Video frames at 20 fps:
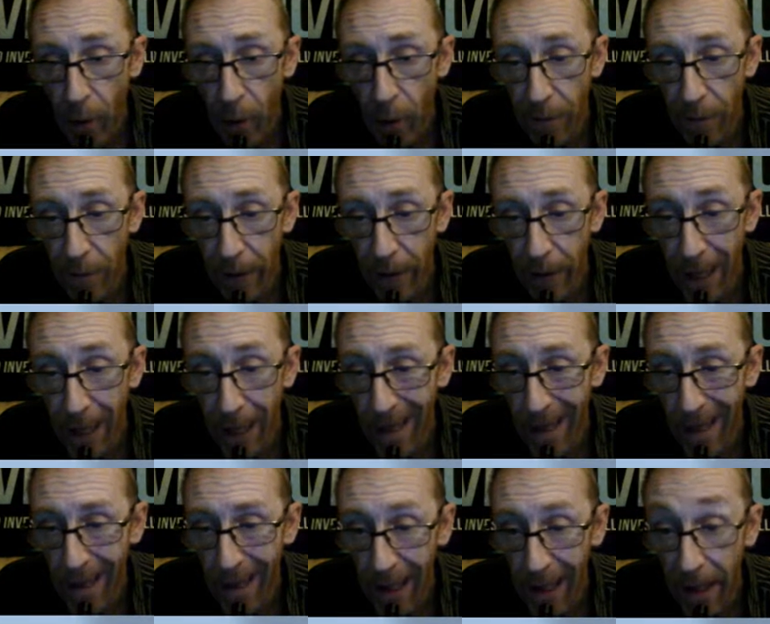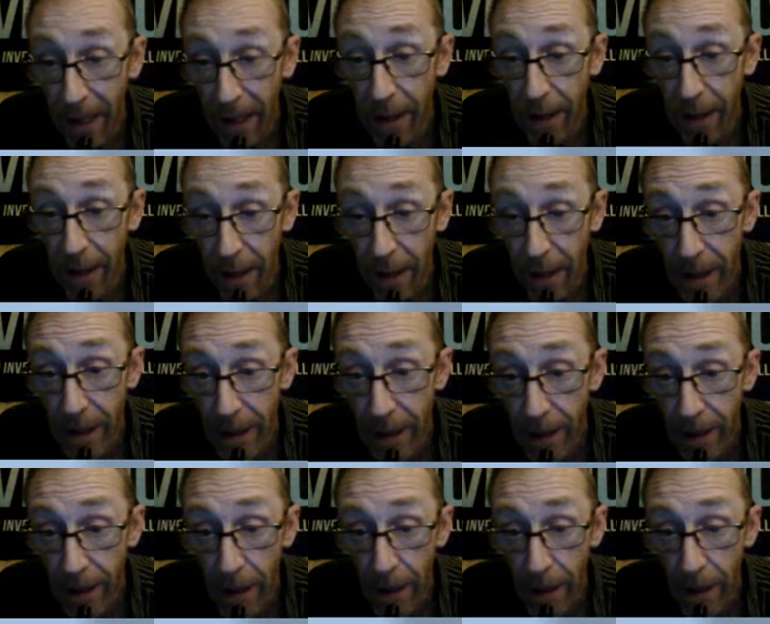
of 8 entities